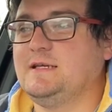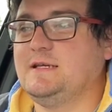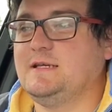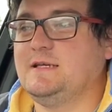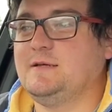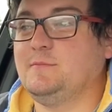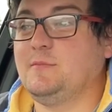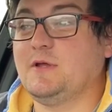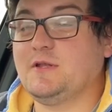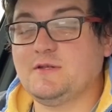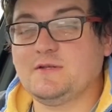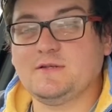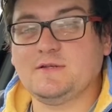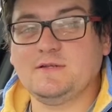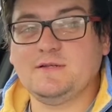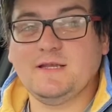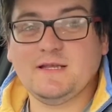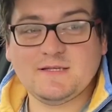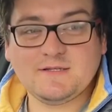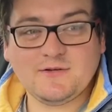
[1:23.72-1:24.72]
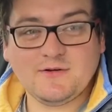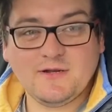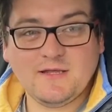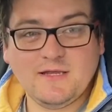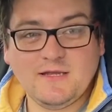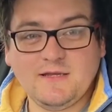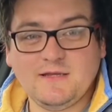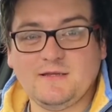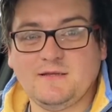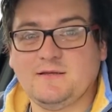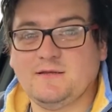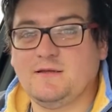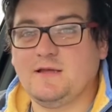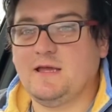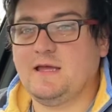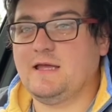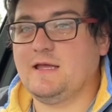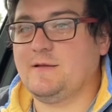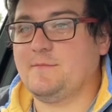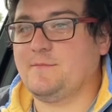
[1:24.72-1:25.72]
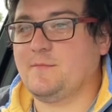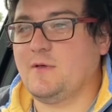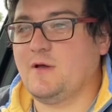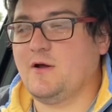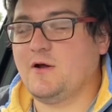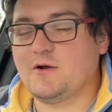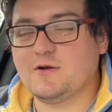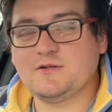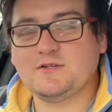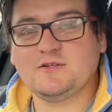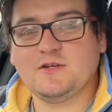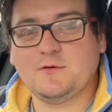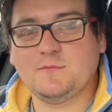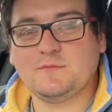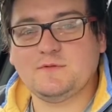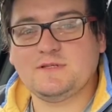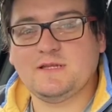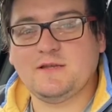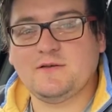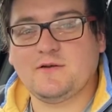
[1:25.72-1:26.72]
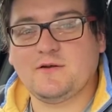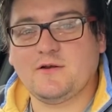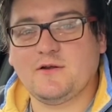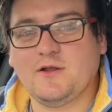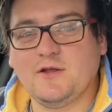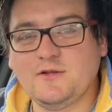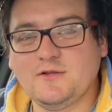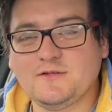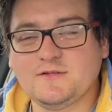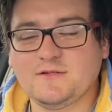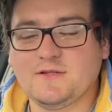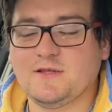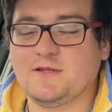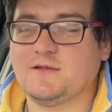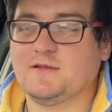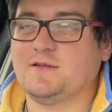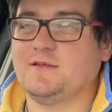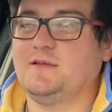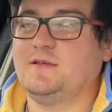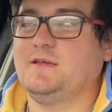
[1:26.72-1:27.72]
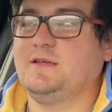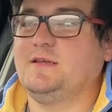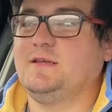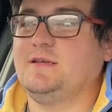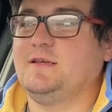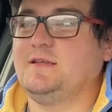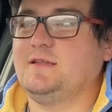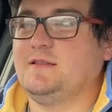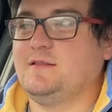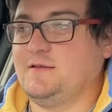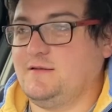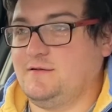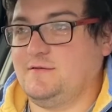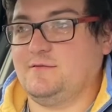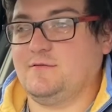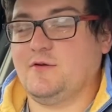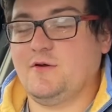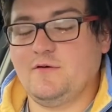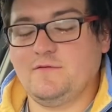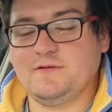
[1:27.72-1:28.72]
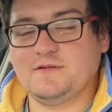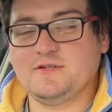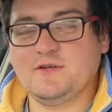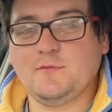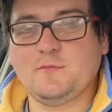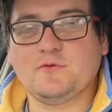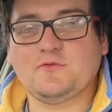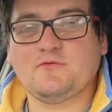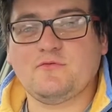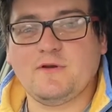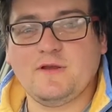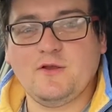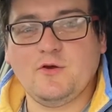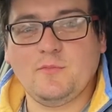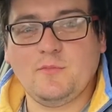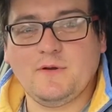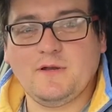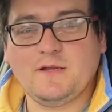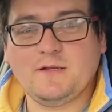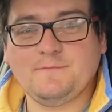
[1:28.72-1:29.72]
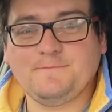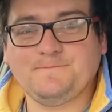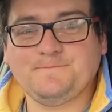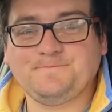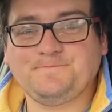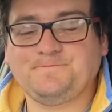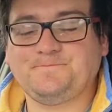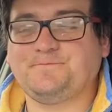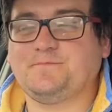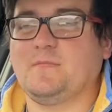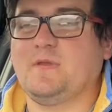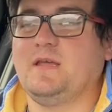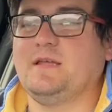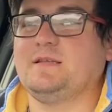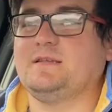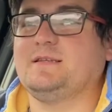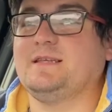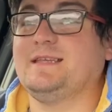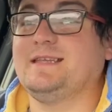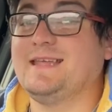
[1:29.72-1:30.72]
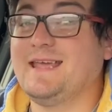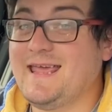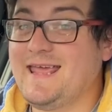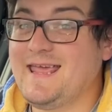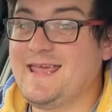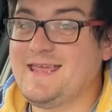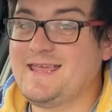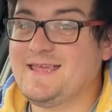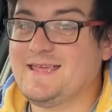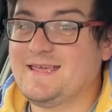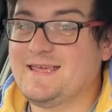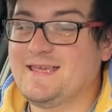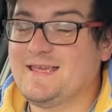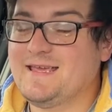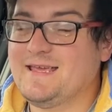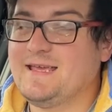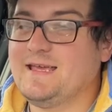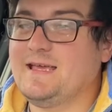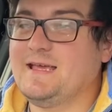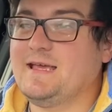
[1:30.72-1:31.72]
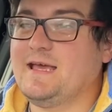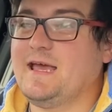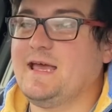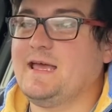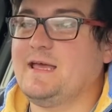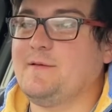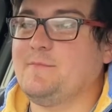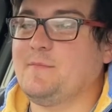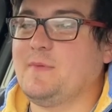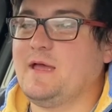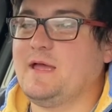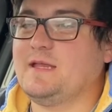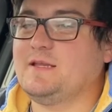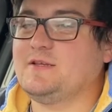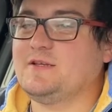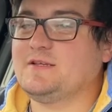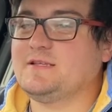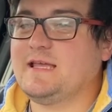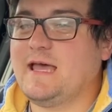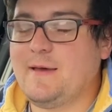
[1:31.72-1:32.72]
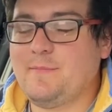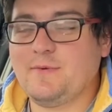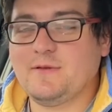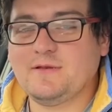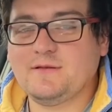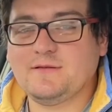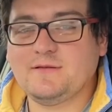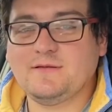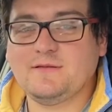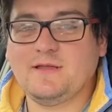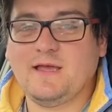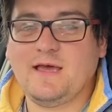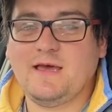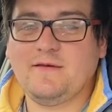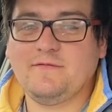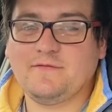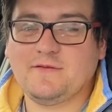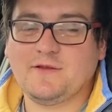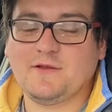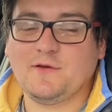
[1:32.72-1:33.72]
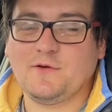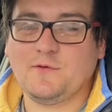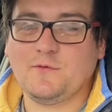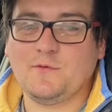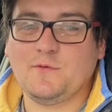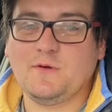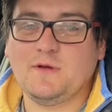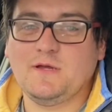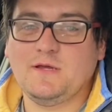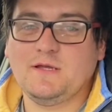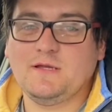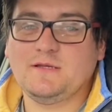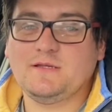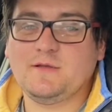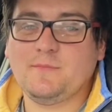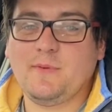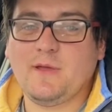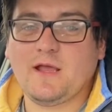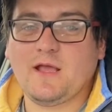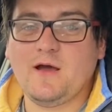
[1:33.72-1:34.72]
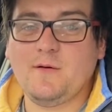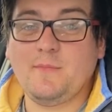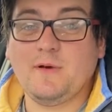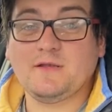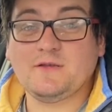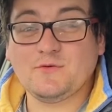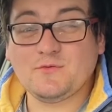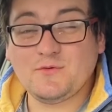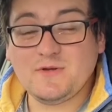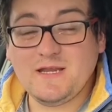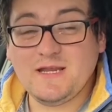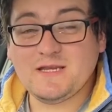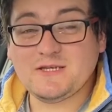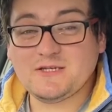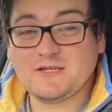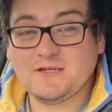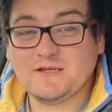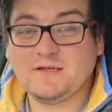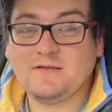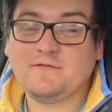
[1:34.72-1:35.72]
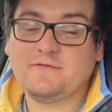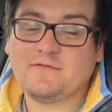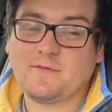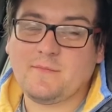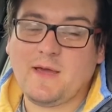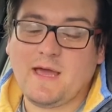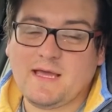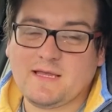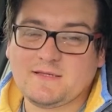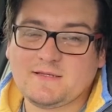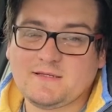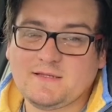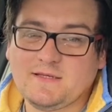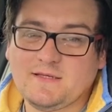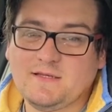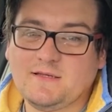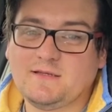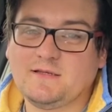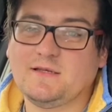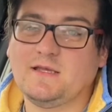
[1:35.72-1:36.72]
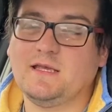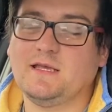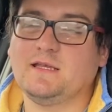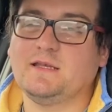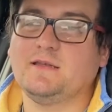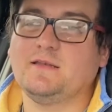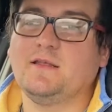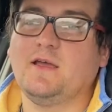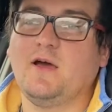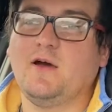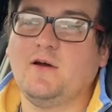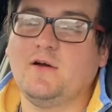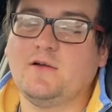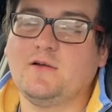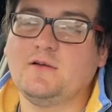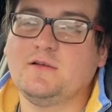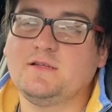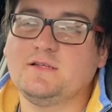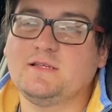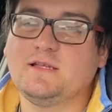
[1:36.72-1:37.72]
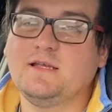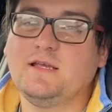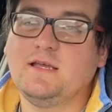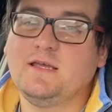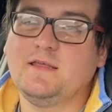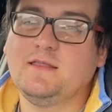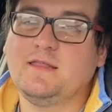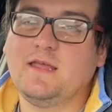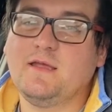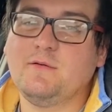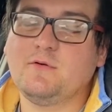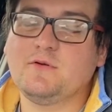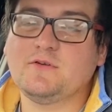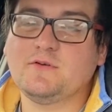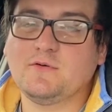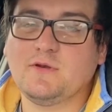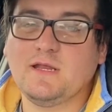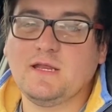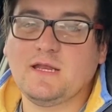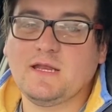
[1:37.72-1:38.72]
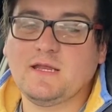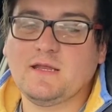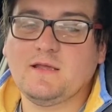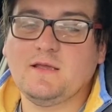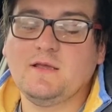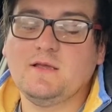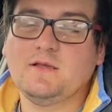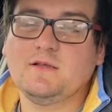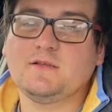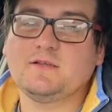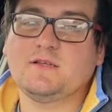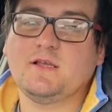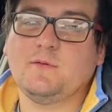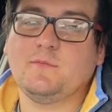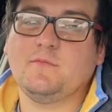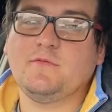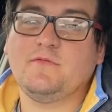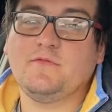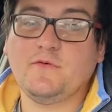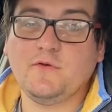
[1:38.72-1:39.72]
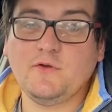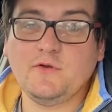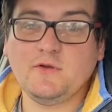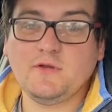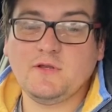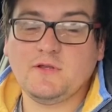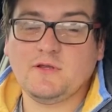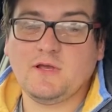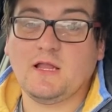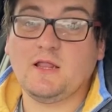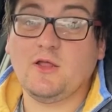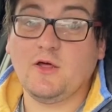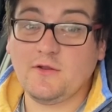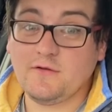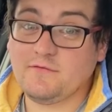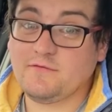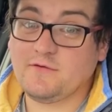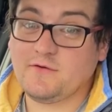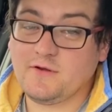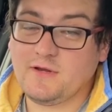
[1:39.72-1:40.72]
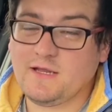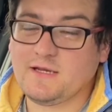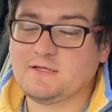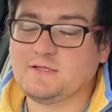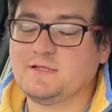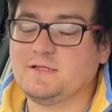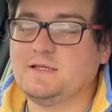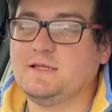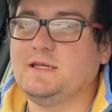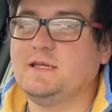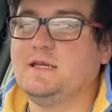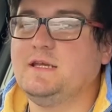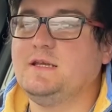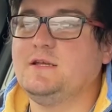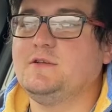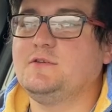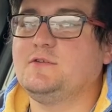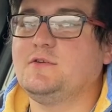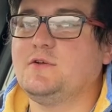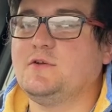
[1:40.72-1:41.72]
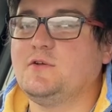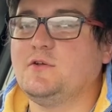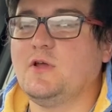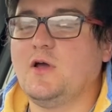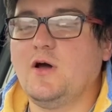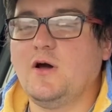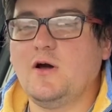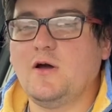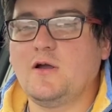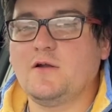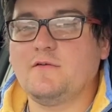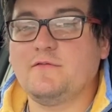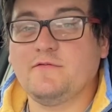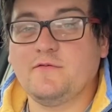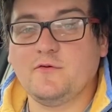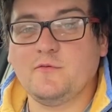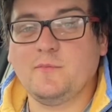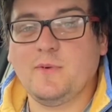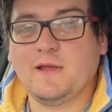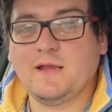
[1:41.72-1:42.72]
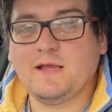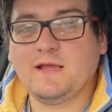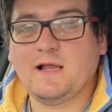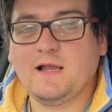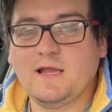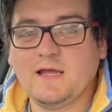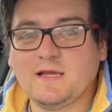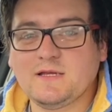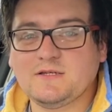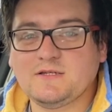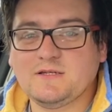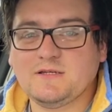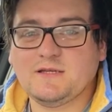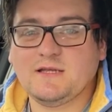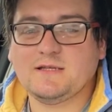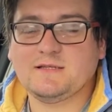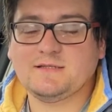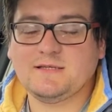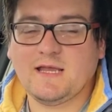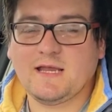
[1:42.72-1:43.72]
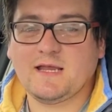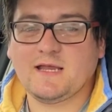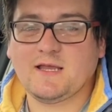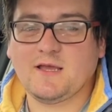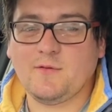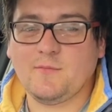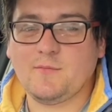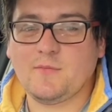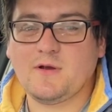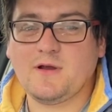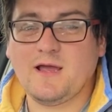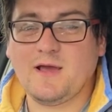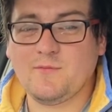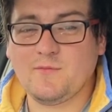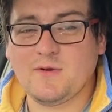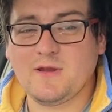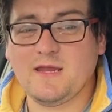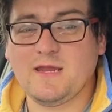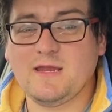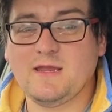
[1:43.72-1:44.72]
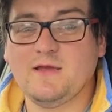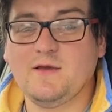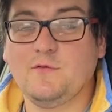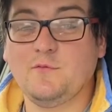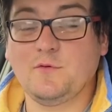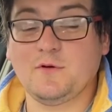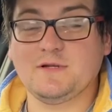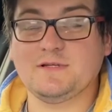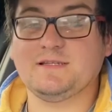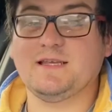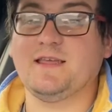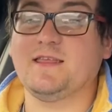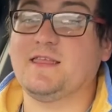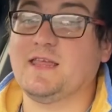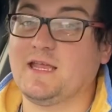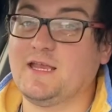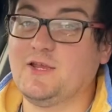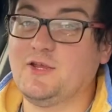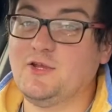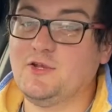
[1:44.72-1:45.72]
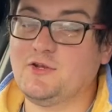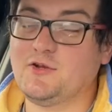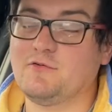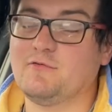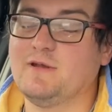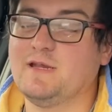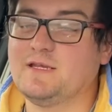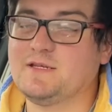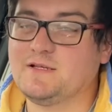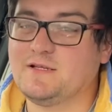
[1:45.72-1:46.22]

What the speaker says: But yesterday, Ard Shopping Centre announced that the coffee shop was reopening, and today I just happened to have to go to pick up a donation from Asda in Ards. They were donating some food, a lot of food actually, to our food bank collection at Presbyterian Comber. And we want to say thank you to Rachel